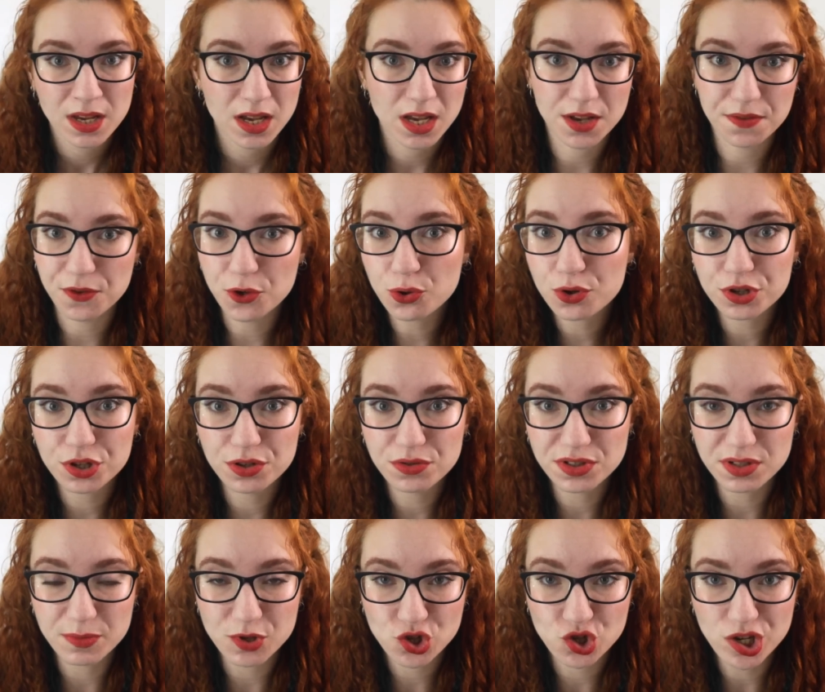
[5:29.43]
If you could
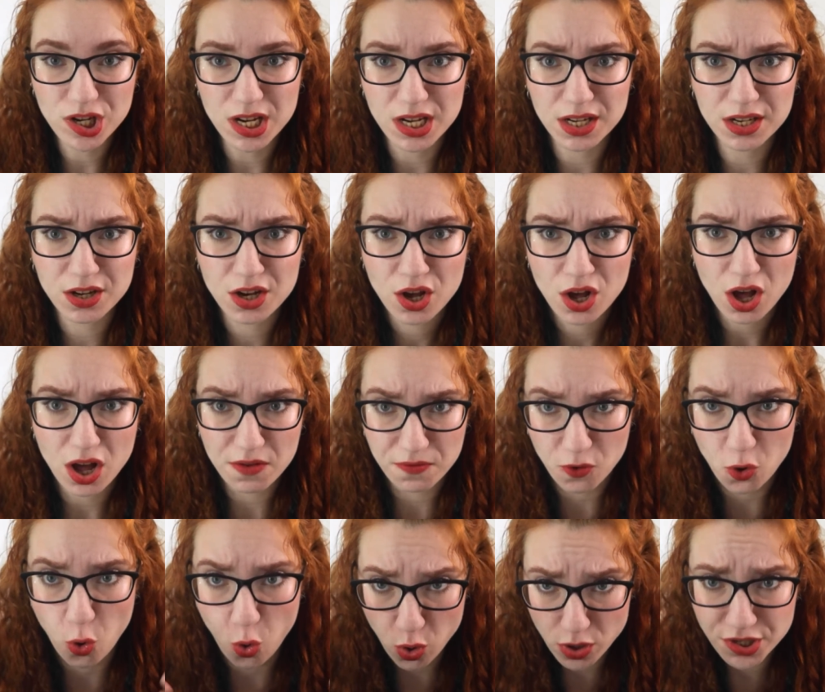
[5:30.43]
use a machine,
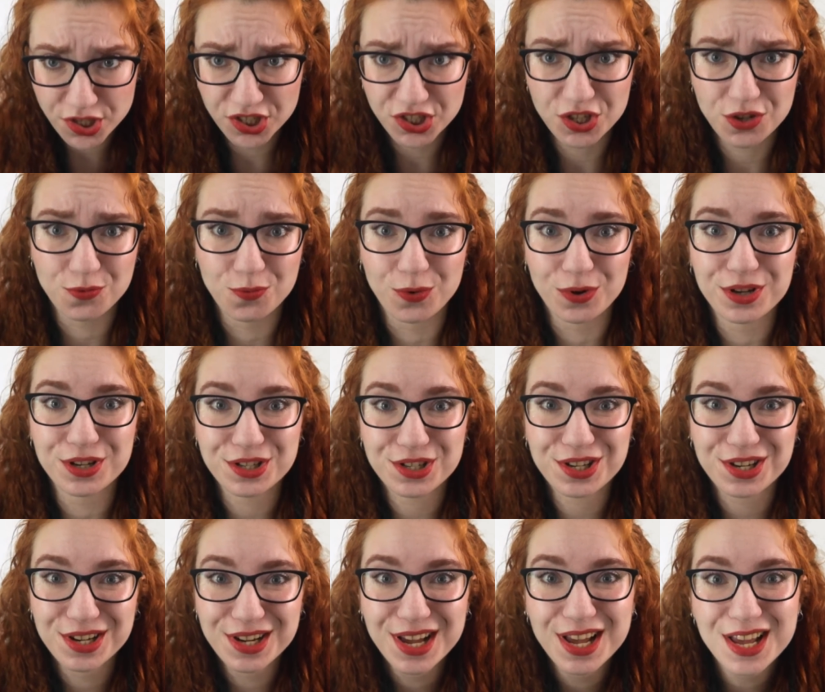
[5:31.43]
of course you
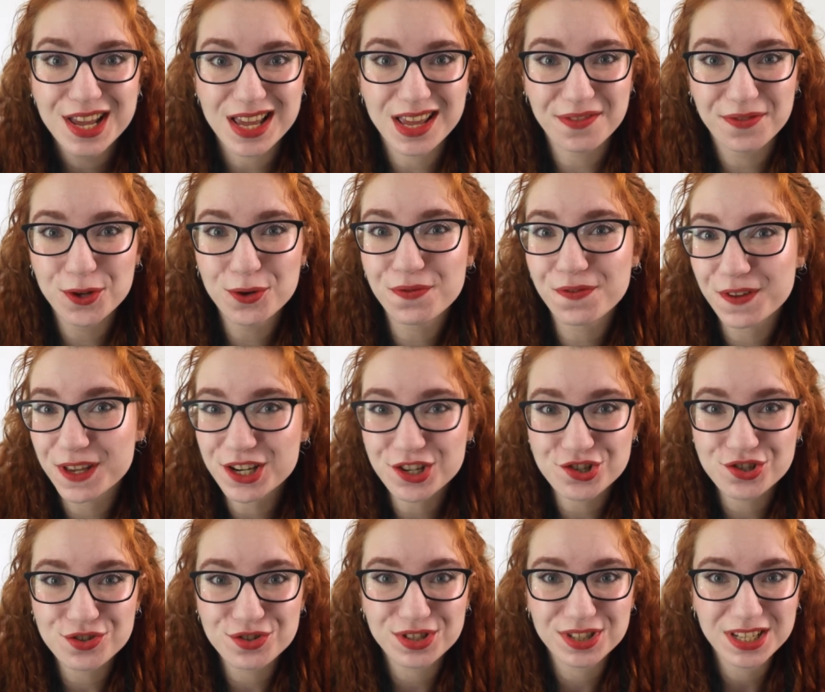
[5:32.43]
would. If you
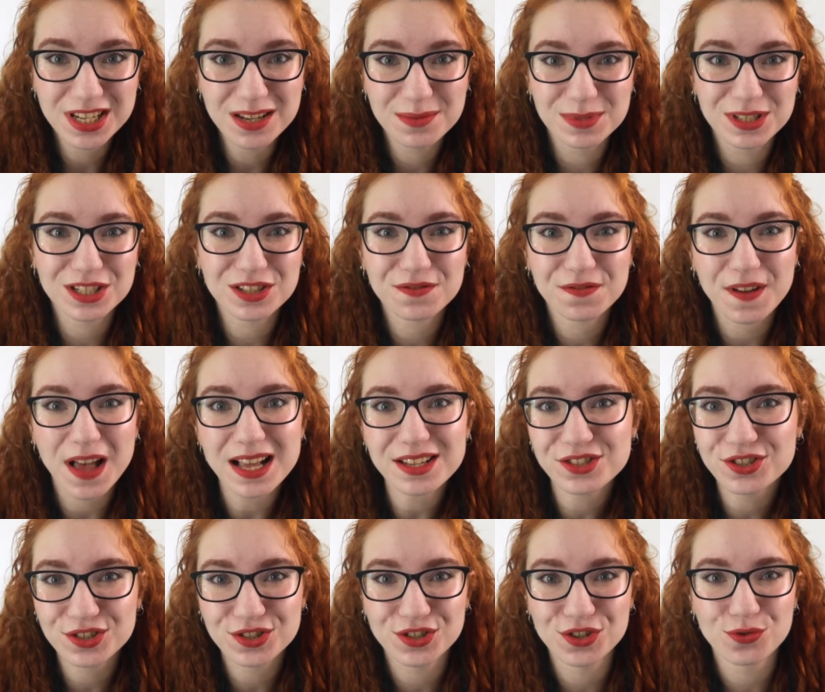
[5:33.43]
finished your seams as
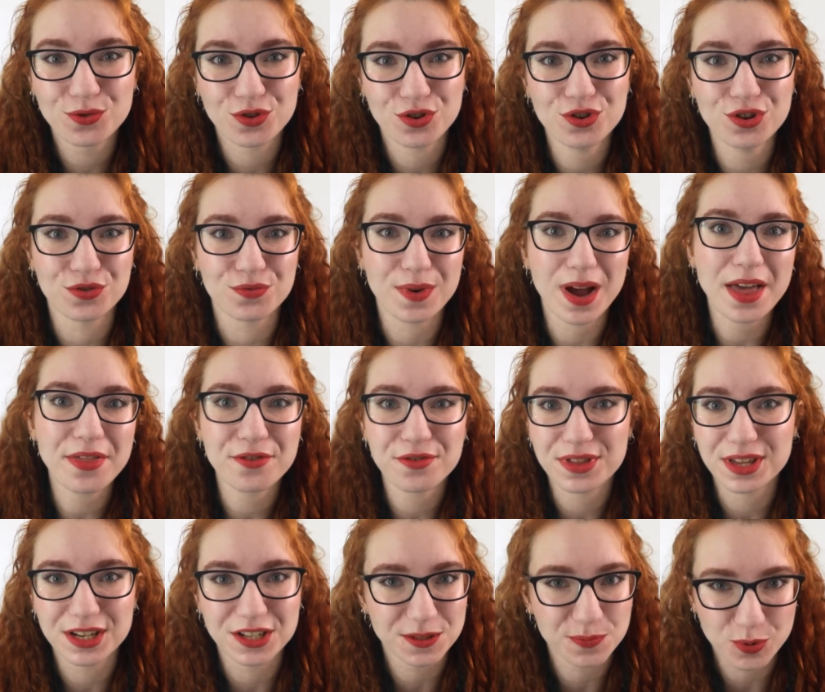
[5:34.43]
fast as you could rather
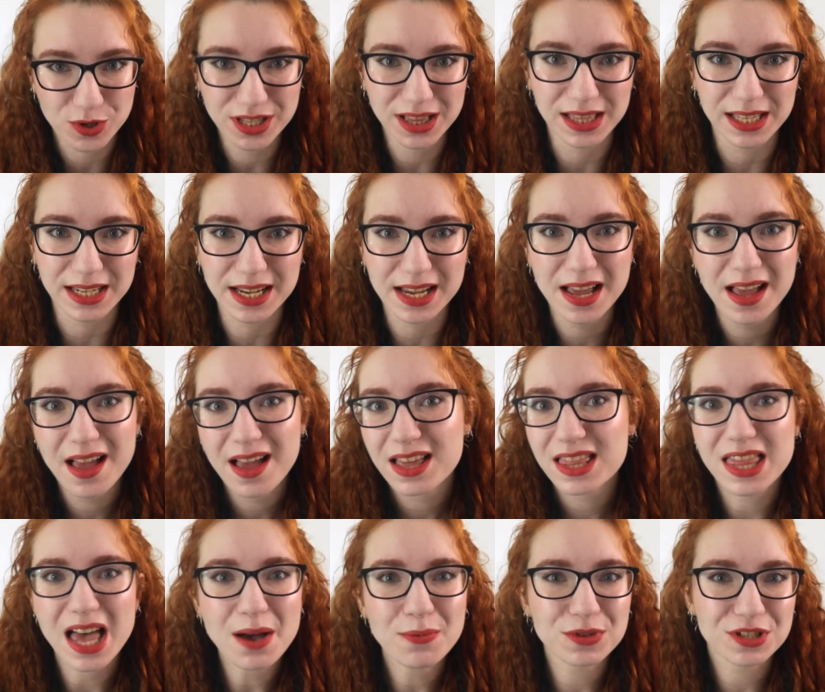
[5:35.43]
than as prettily,
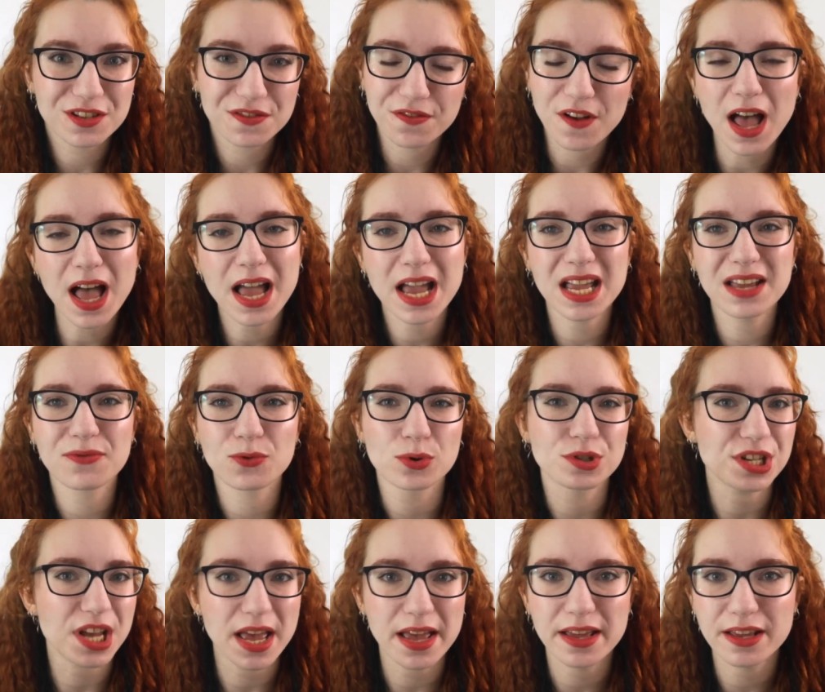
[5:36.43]
that was 5
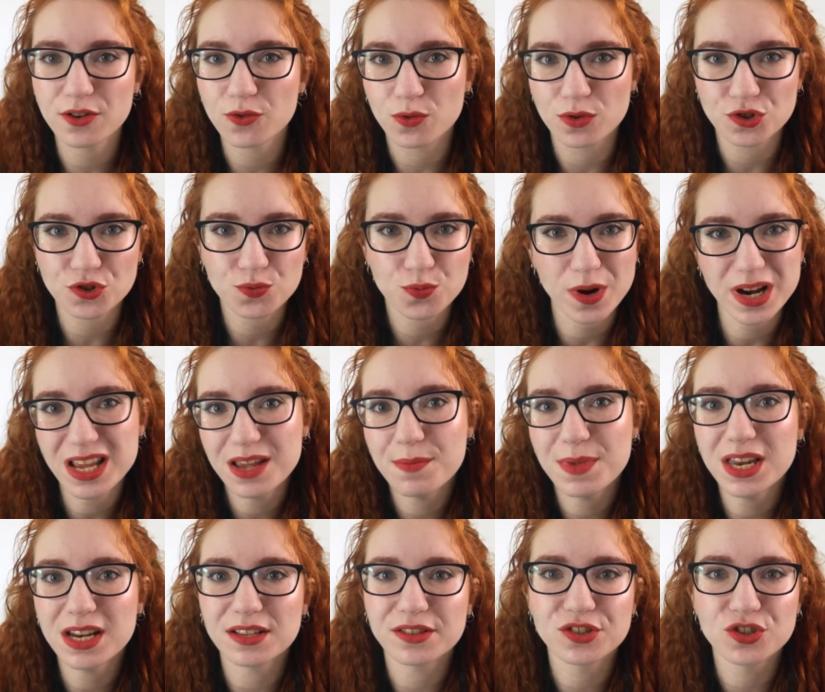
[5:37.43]
or 10 or 20
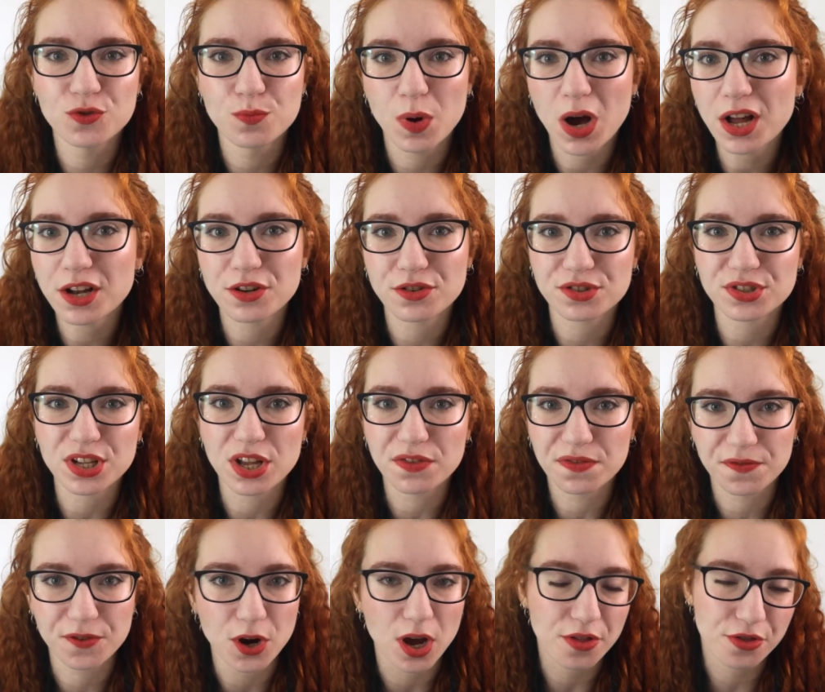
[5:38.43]
minutes you bought
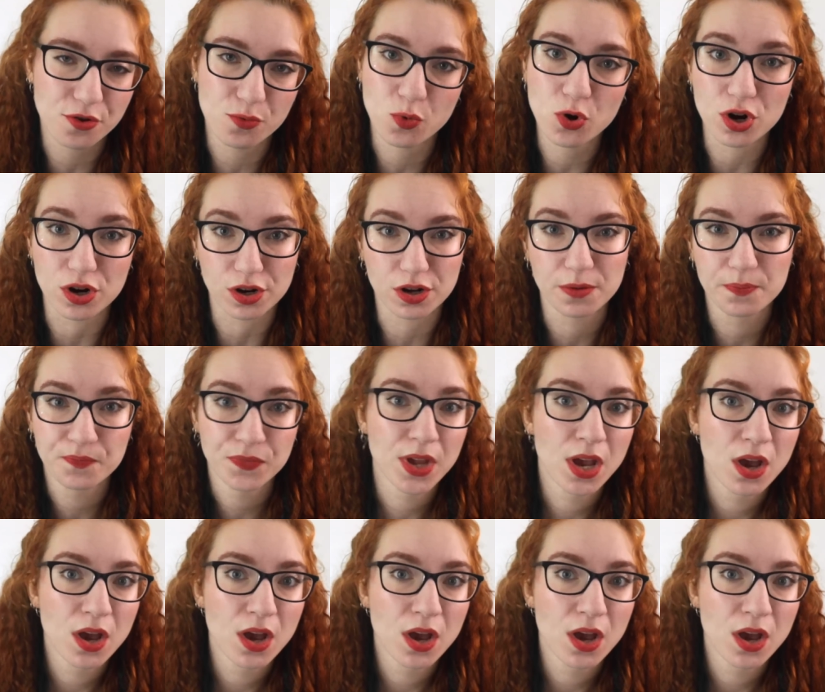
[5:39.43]
yourself for other work.